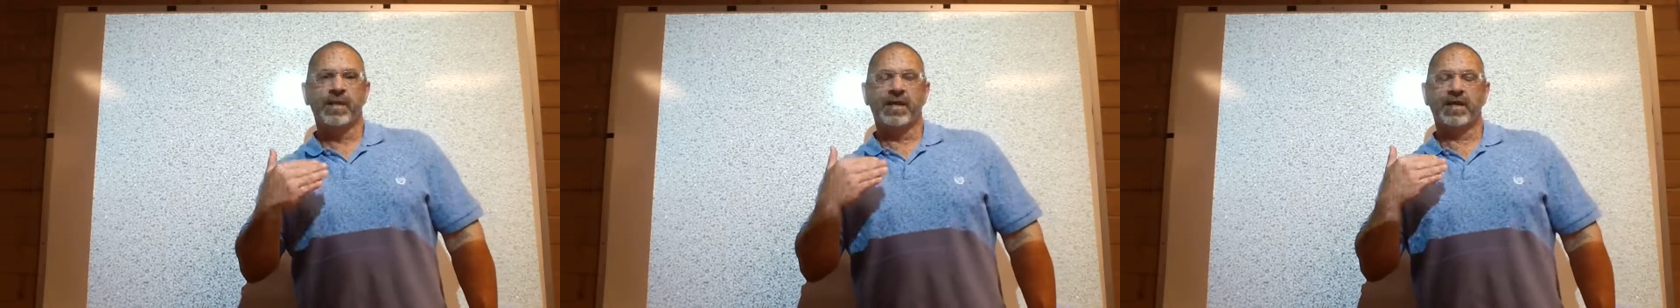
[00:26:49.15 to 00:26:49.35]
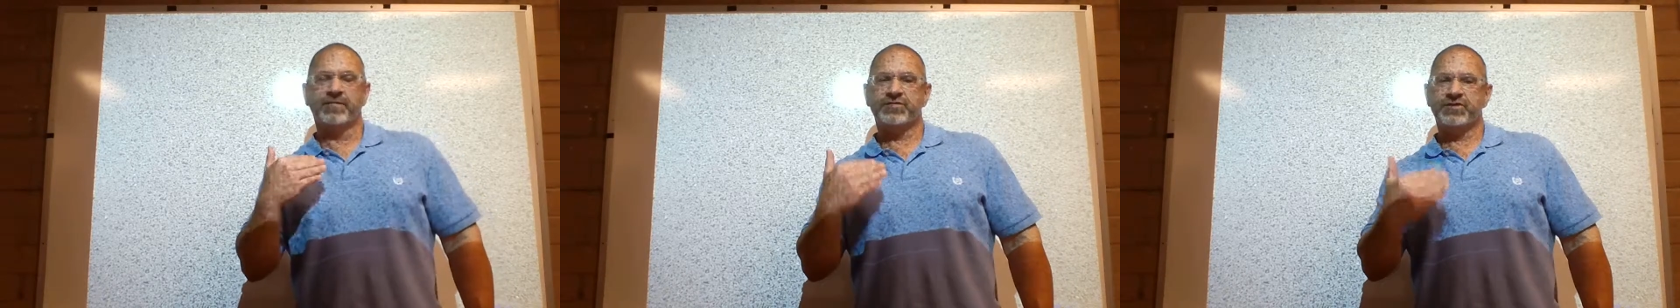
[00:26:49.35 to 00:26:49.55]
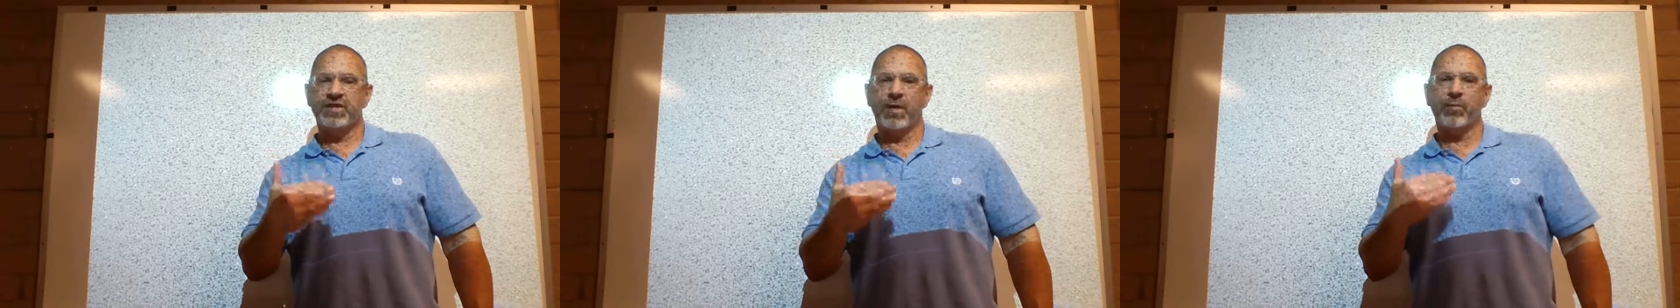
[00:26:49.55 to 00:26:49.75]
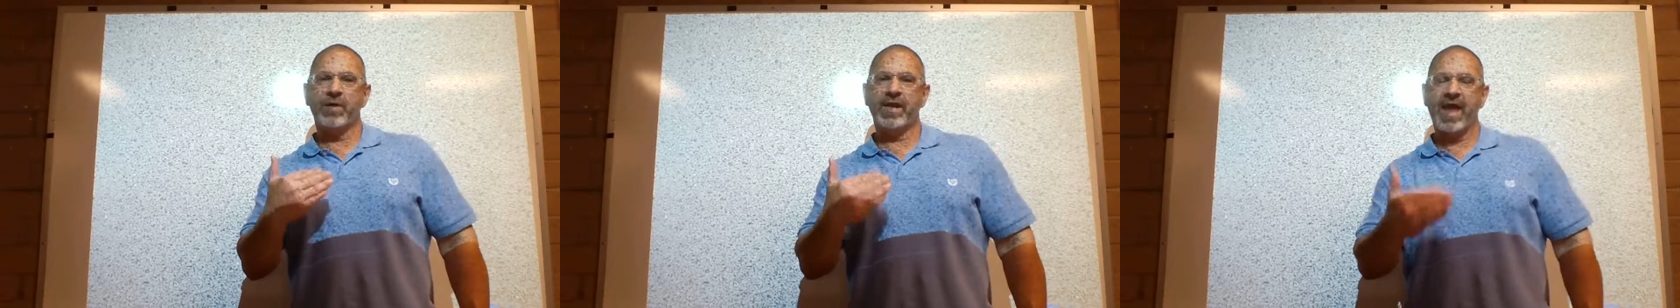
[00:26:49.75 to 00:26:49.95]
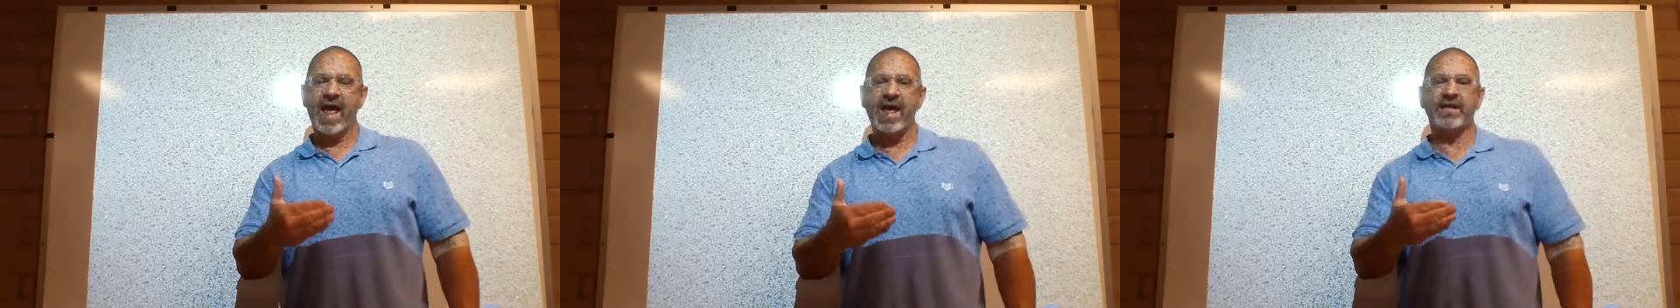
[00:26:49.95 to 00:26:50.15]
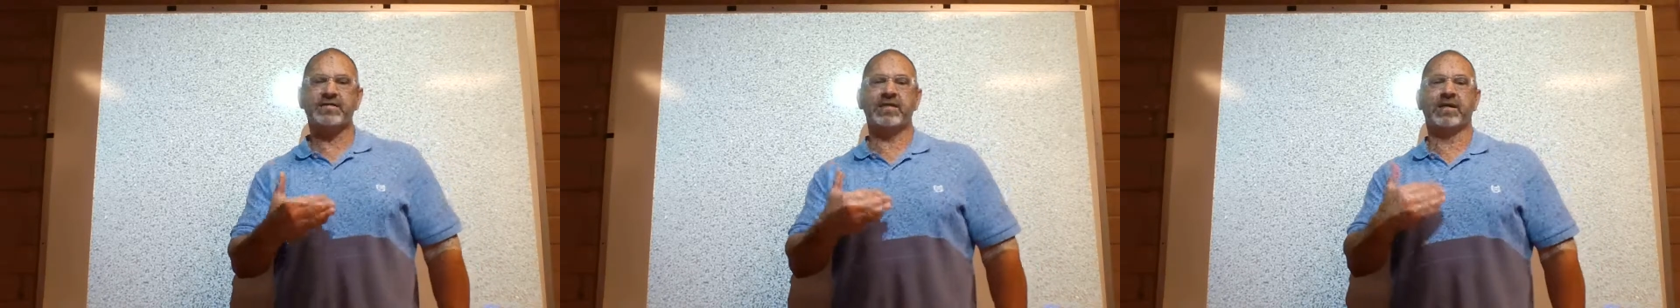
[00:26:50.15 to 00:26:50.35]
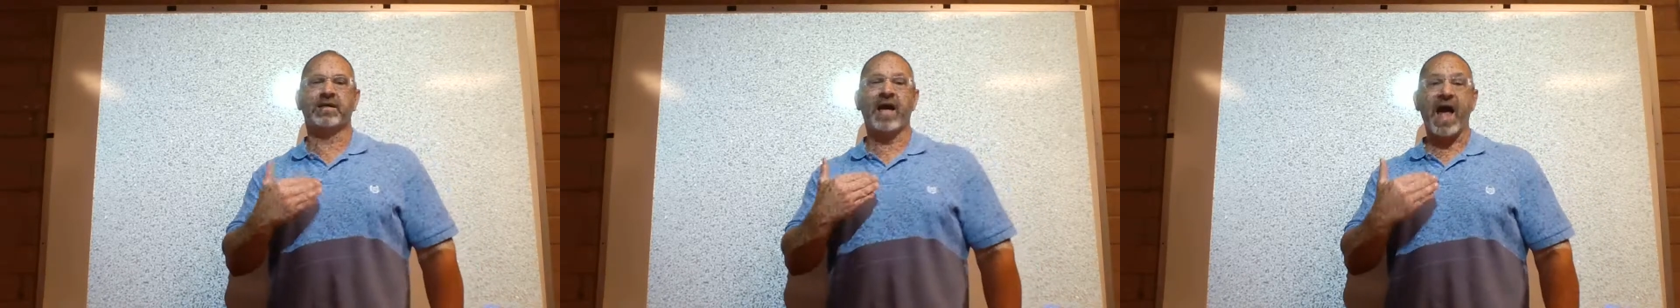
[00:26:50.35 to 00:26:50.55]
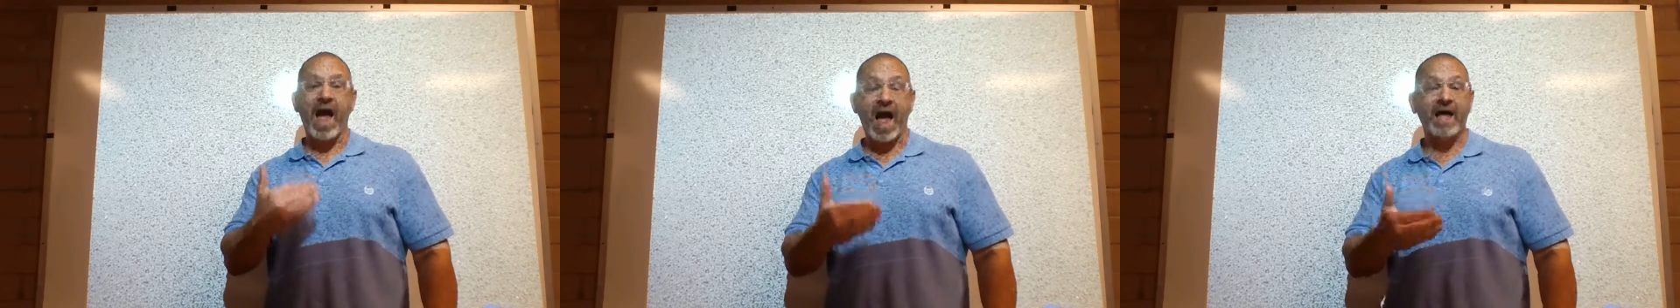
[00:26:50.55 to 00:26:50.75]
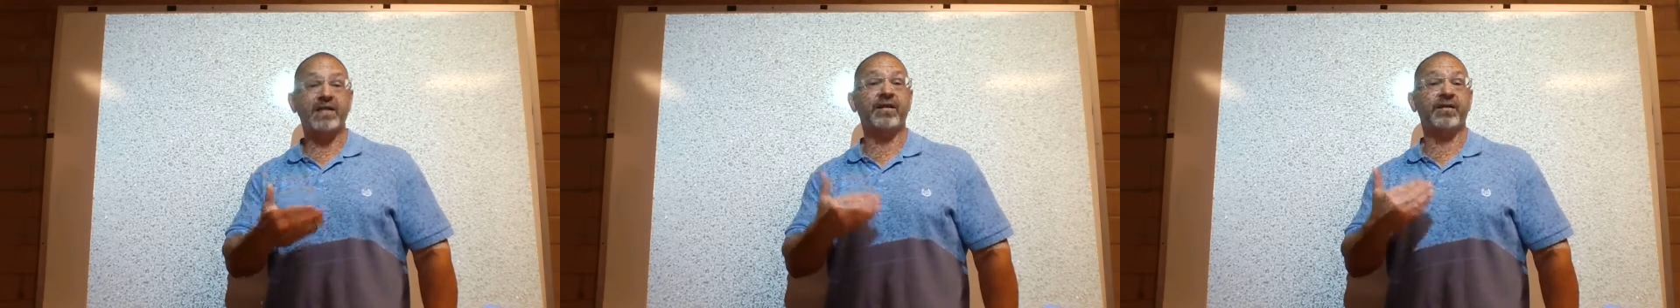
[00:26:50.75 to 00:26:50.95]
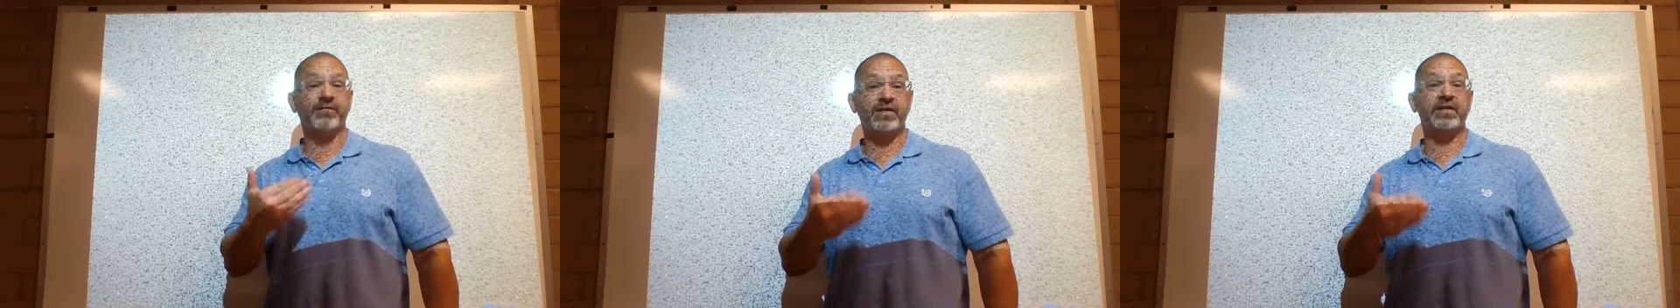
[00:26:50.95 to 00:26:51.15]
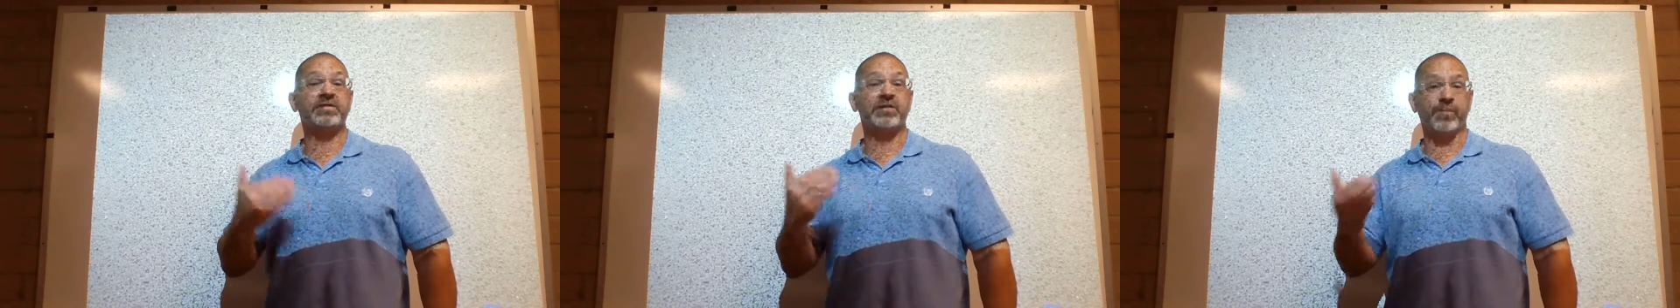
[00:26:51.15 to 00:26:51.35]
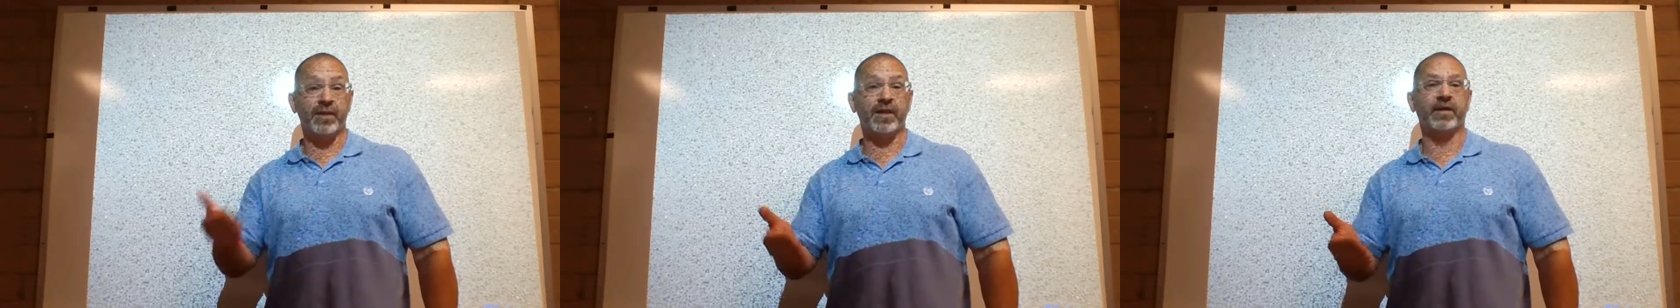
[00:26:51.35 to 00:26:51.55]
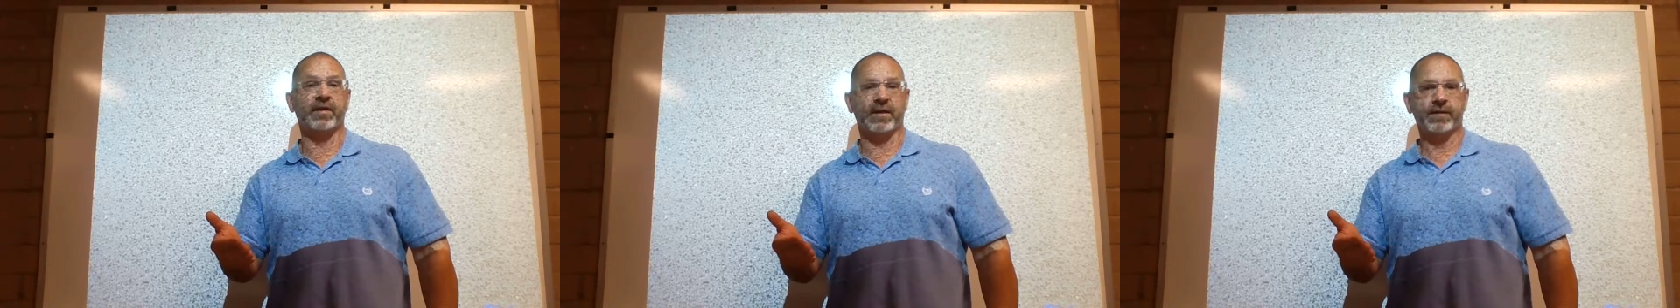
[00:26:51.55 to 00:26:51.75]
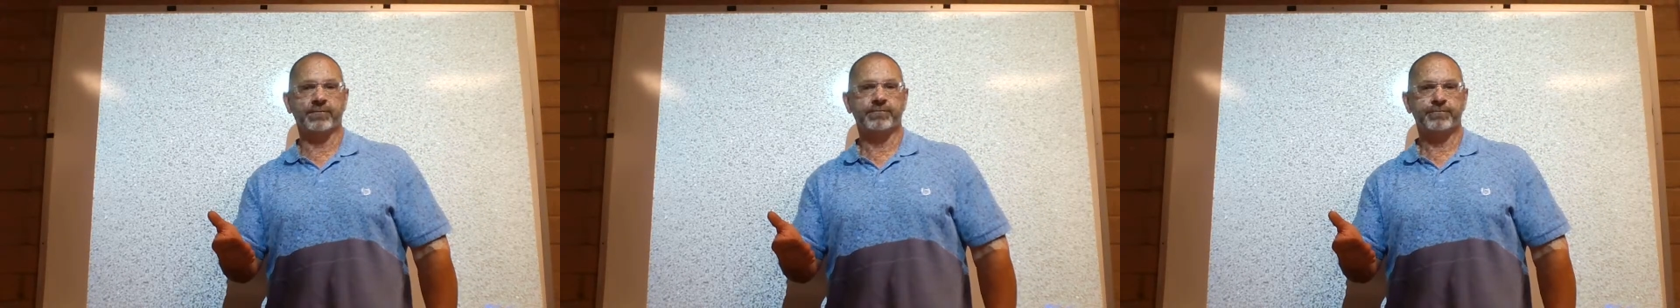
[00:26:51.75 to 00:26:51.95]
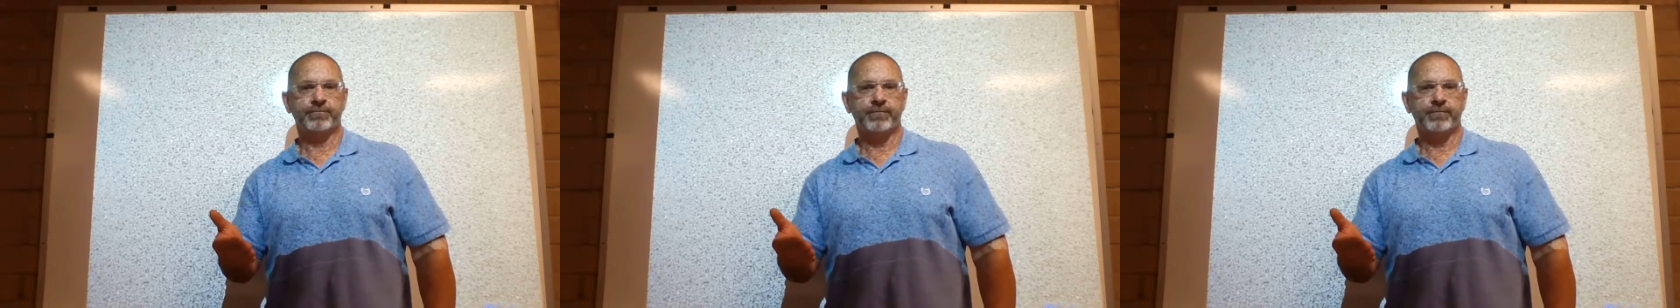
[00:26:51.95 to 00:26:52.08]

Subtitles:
if someone has a cognitive disability,